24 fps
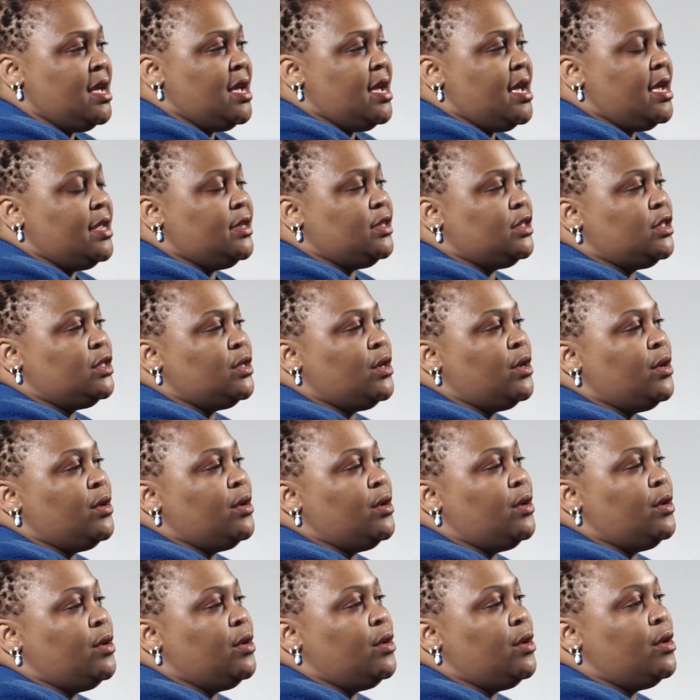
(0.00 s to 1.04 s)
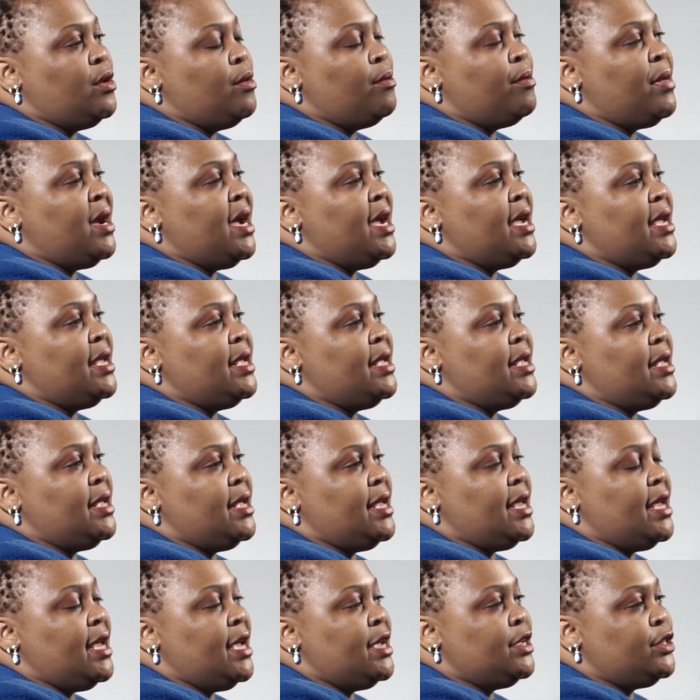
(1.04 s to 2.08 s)
And so by
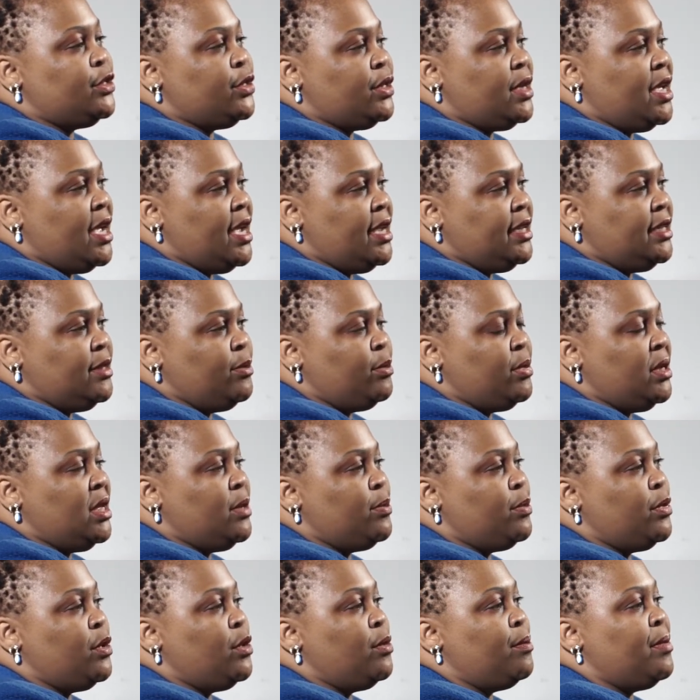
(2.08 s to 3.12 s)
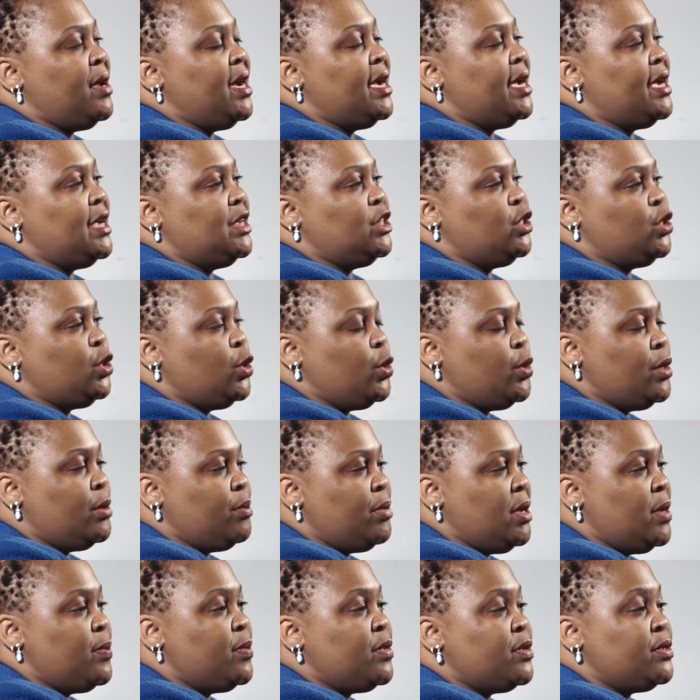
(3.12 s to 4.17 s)
educating people, by showing
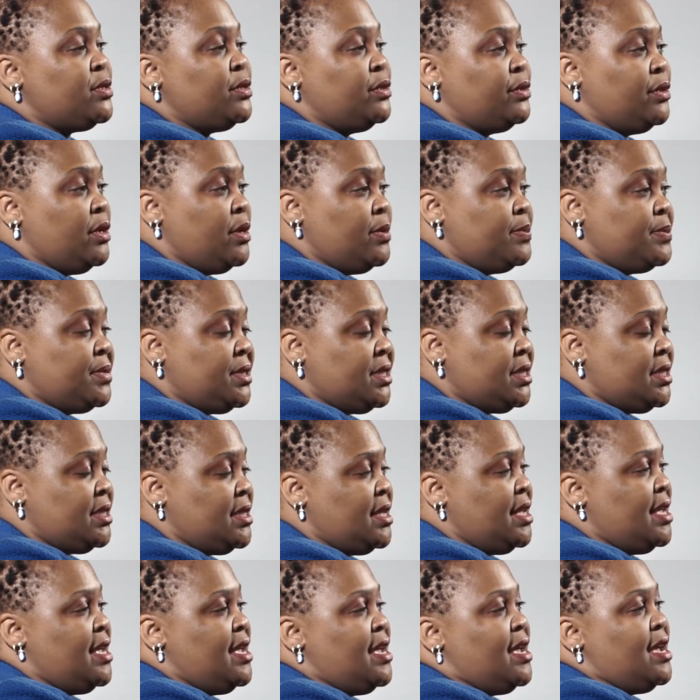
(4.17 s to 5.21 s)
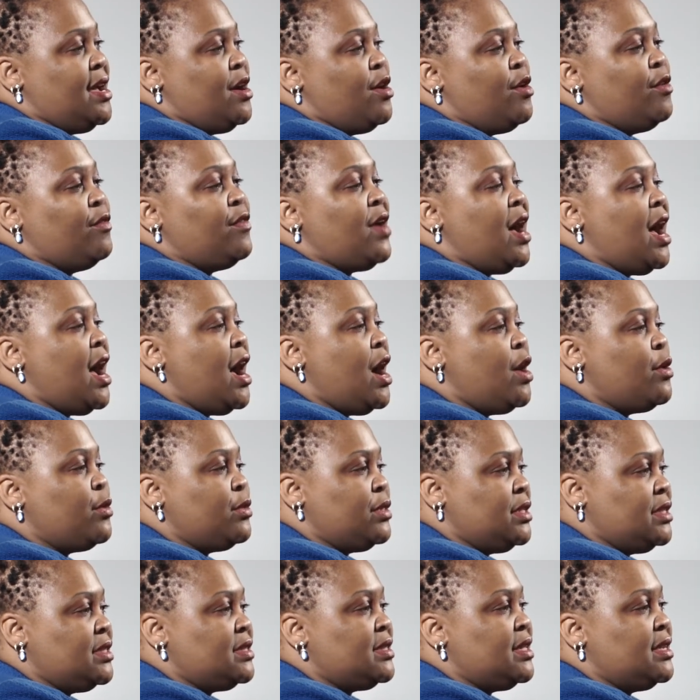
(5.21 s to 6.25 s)
people the ropes of how
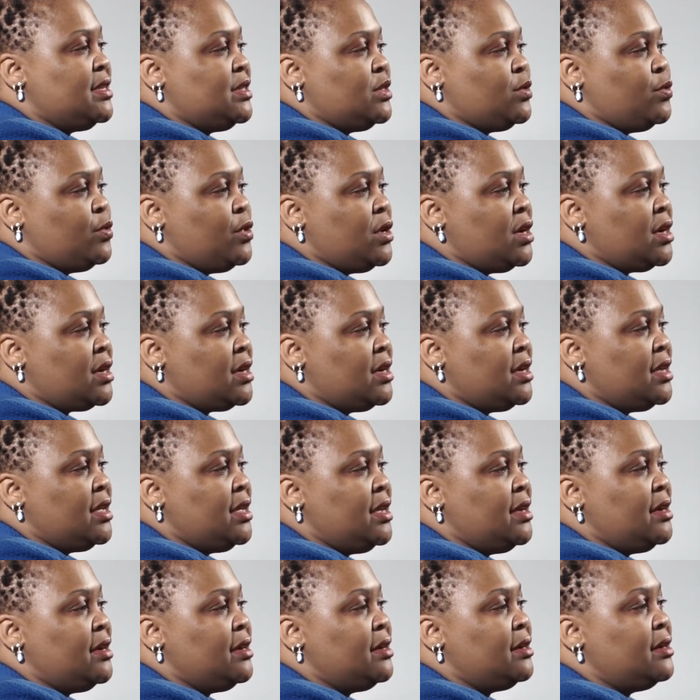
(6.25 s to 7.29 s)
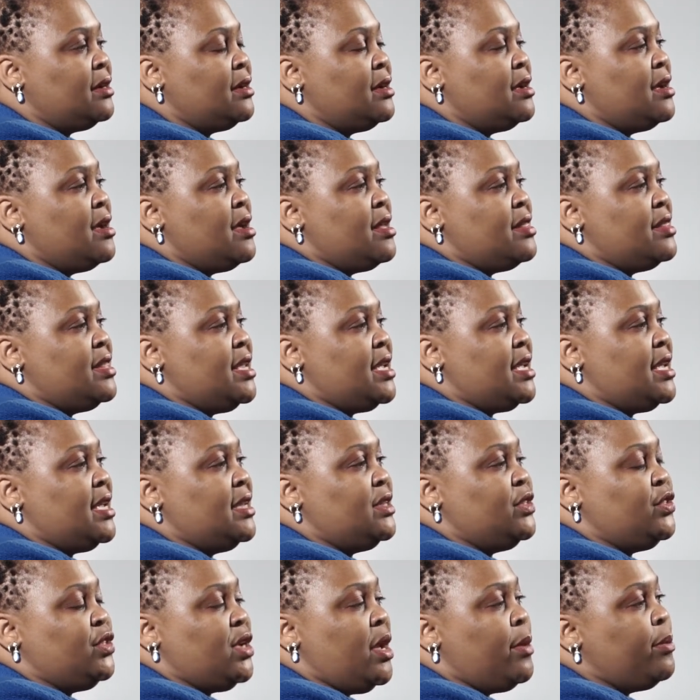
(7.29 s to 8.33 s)
these things work here, they can
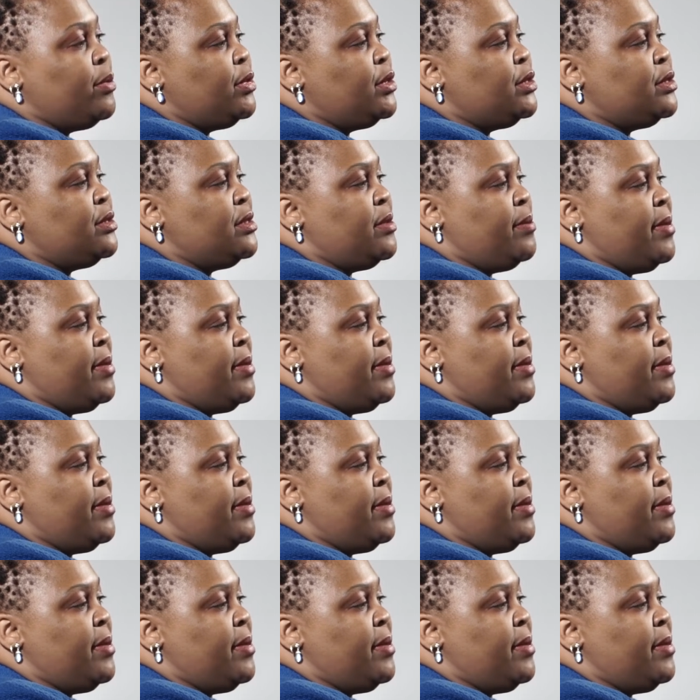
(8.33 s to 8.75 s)
jump into the